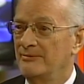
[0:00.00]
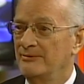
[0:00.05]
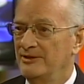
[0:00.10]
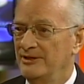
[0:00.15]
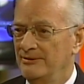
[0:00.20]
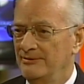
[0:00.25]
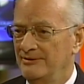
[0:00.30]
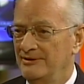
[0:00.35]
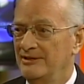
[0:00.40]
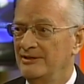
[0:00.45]
I
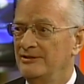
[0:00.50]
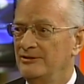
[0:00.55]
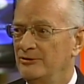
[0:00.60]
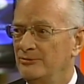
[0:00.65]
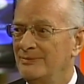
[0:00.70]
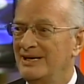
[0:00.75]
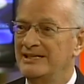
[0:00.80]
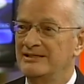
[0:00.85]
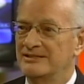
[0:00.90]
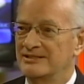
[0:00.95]
mean,
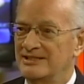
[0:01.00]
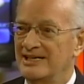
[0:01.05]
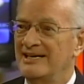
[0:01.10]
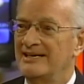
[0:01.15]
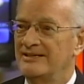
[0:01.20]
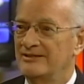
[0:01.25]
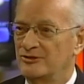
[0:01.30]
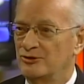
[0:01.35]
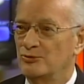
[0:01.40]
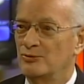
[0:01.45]
you may
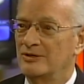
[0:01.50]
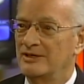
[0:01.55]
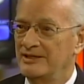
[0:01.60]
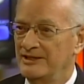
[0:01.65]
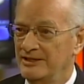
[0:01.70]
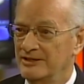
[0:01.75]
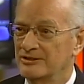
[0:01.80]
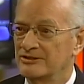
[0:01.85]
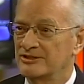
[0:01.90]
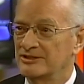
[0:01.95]
design it 20
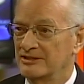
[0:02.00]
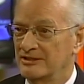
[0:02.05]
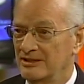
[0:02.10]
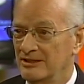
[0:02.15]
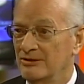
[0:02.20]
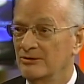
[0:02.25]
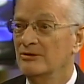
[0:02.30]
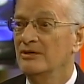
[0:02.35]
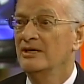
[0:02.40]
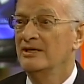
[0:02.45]
years
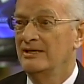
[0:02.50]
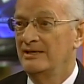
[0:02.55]
ago